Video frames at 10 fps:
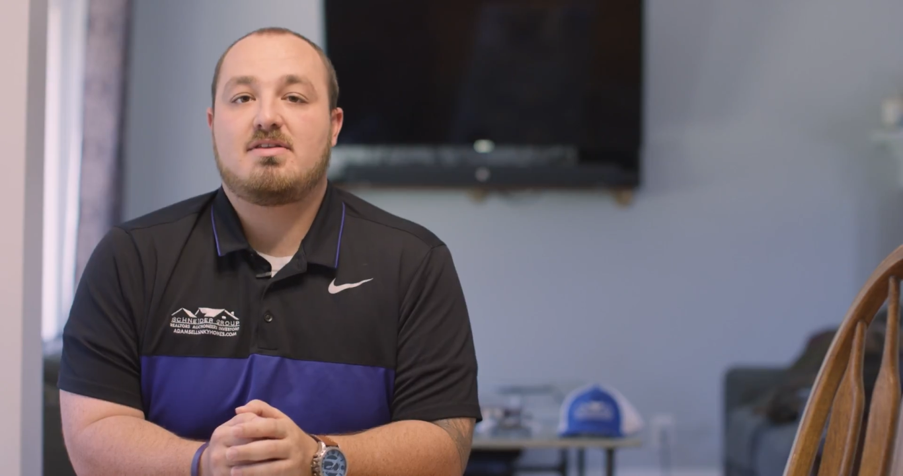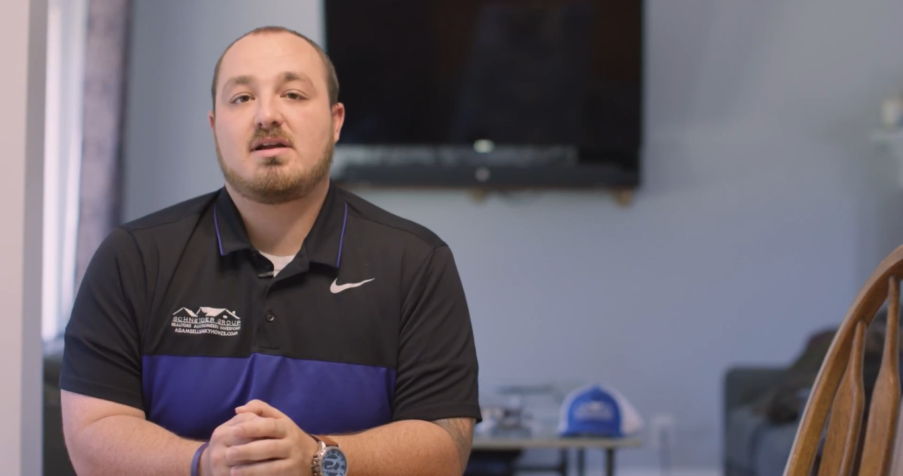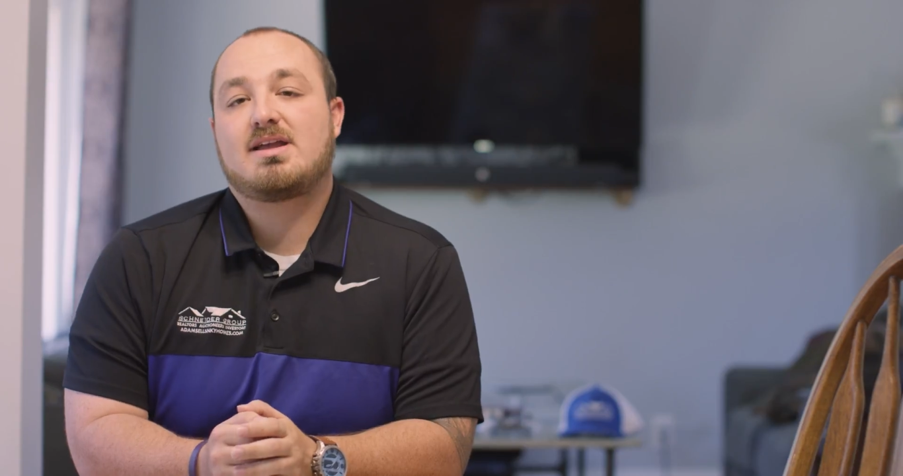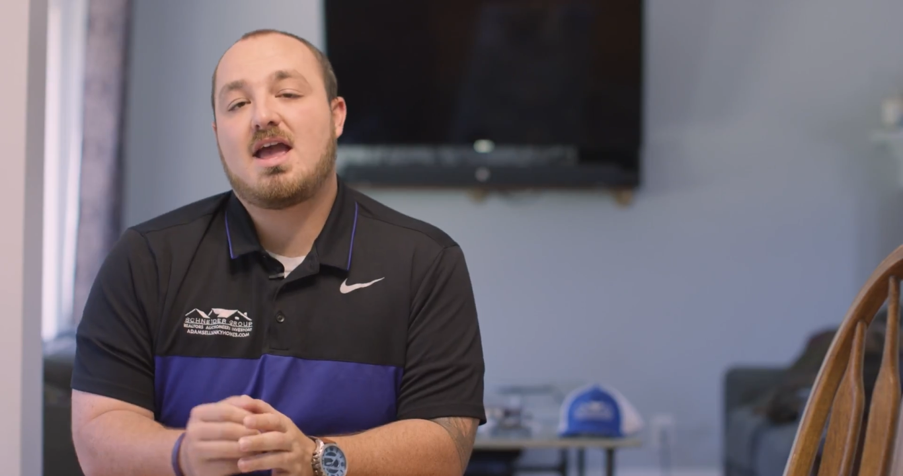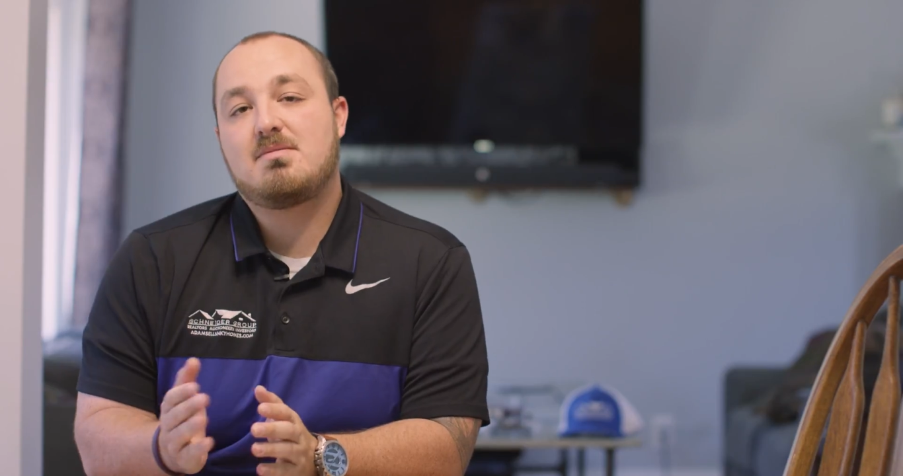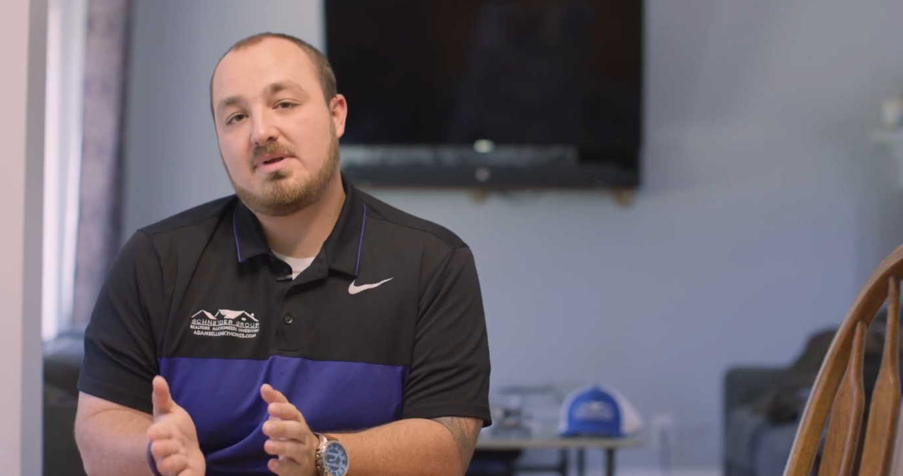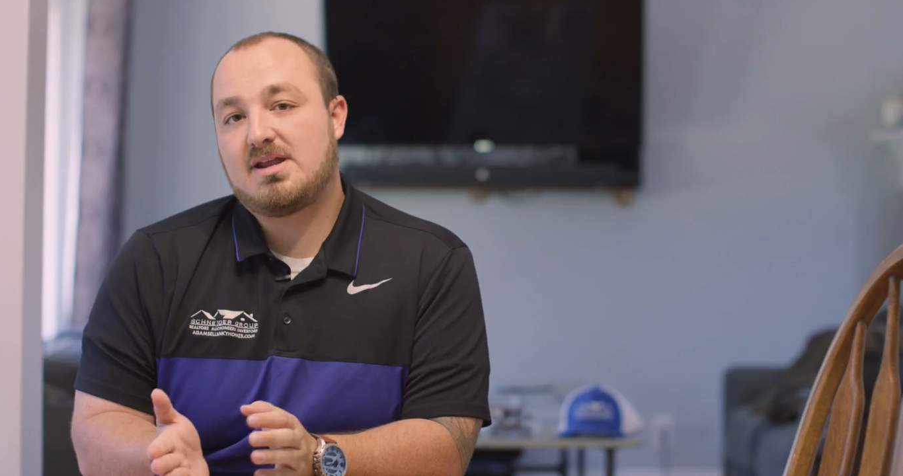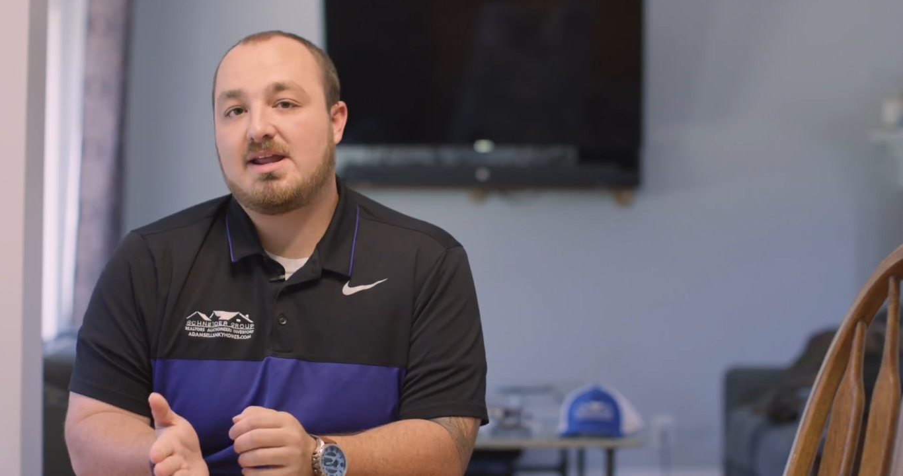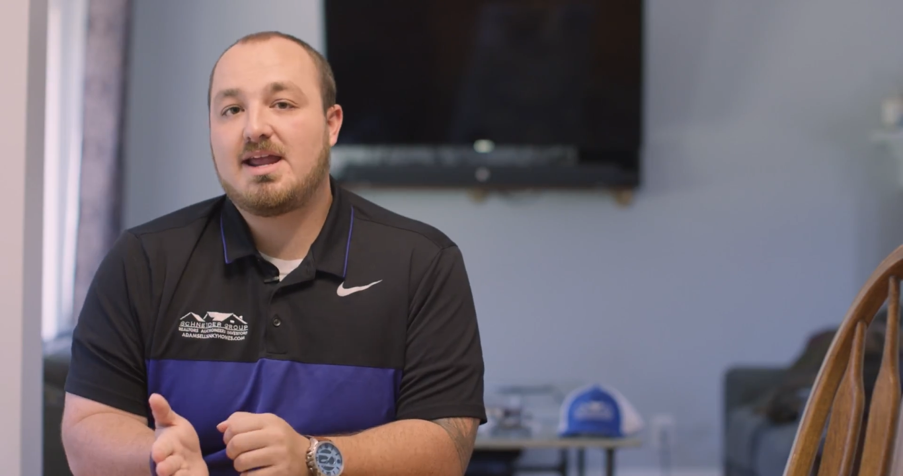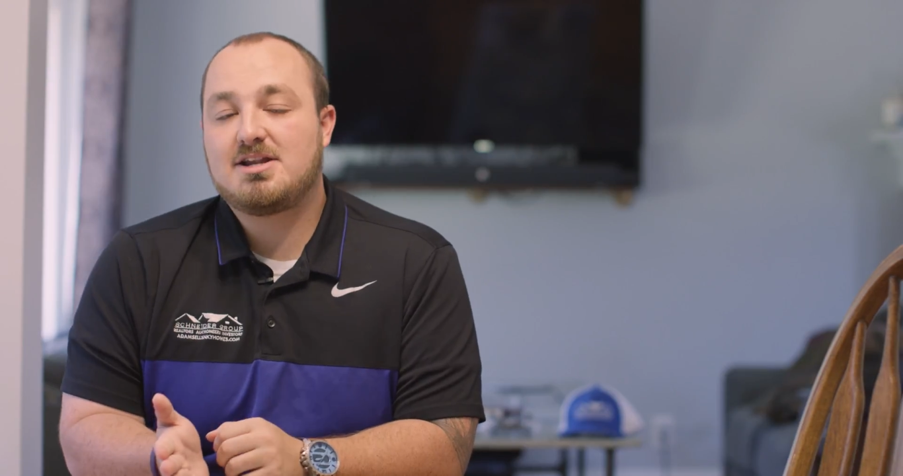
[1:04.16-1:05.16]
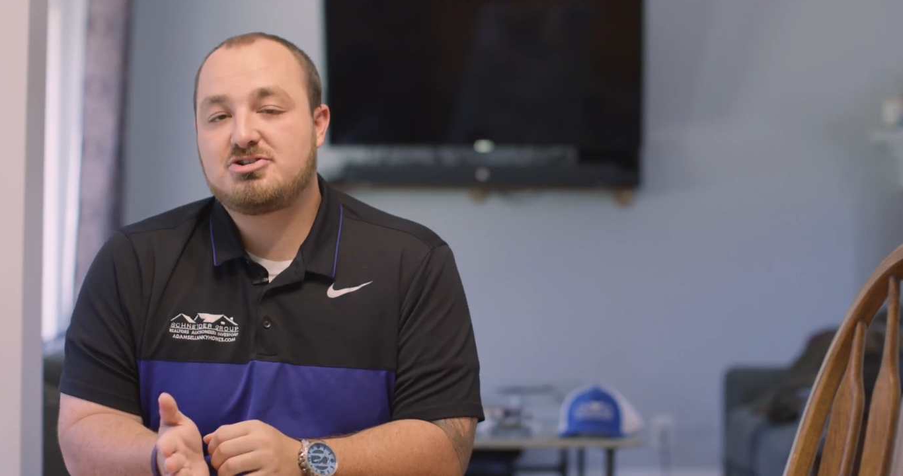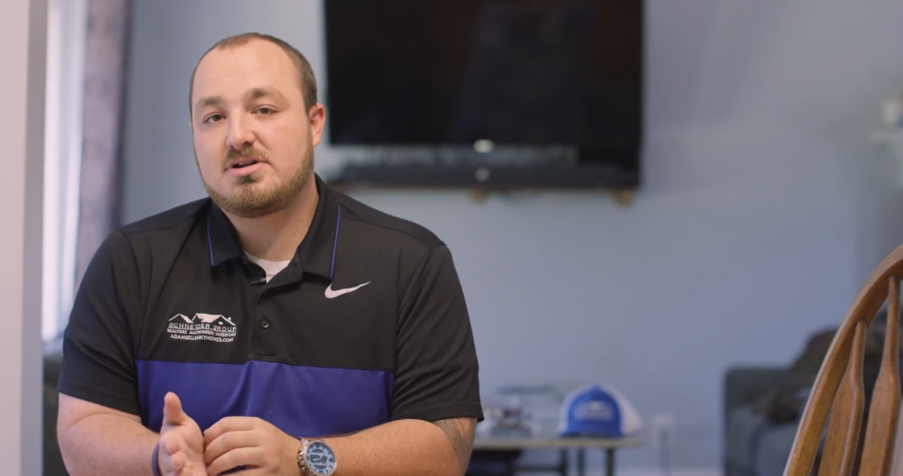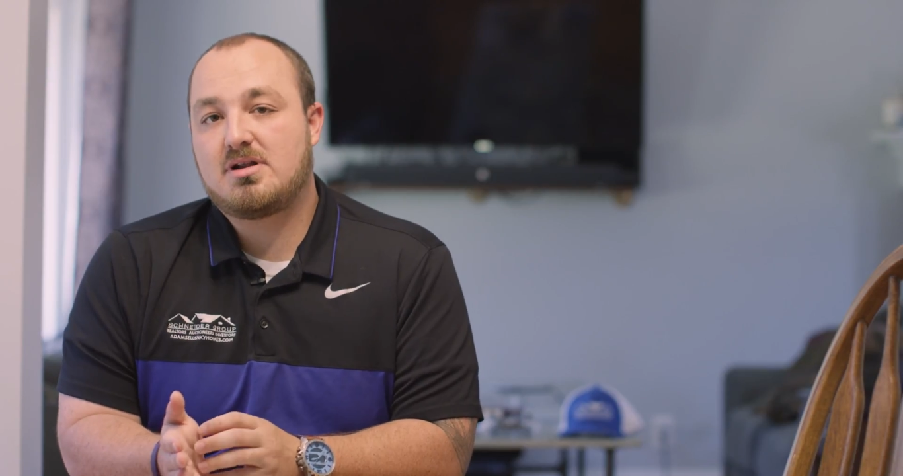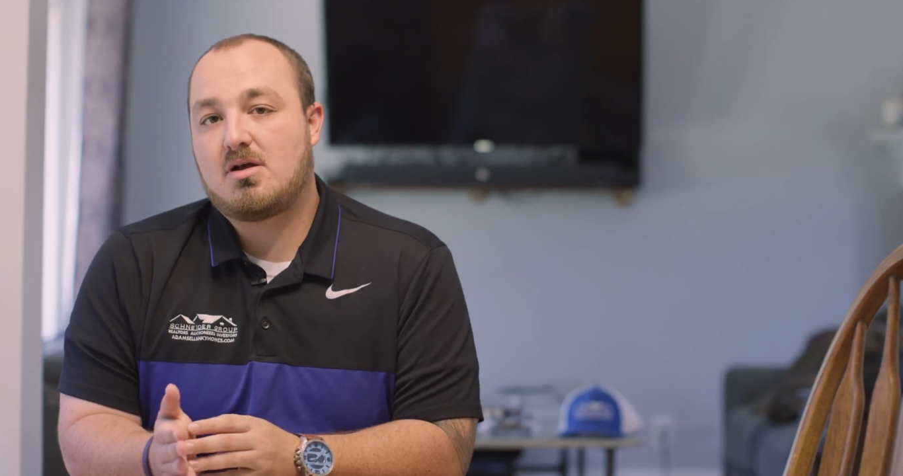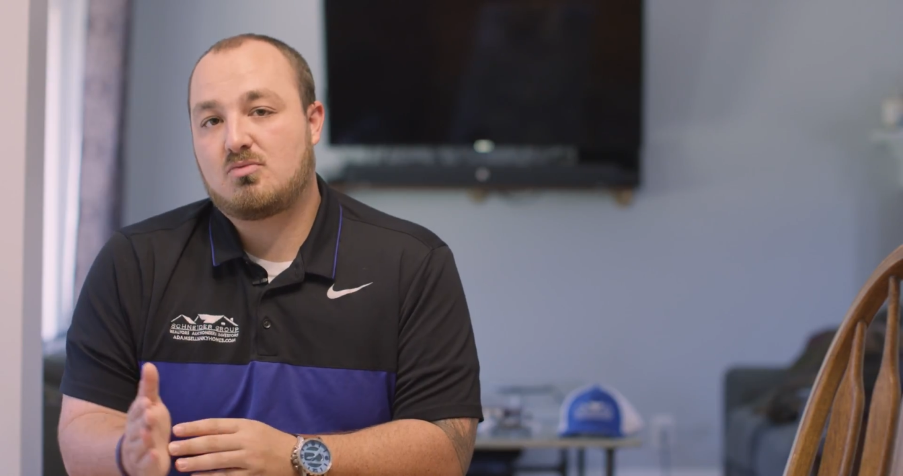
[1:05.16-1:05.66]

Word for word: there can be an agent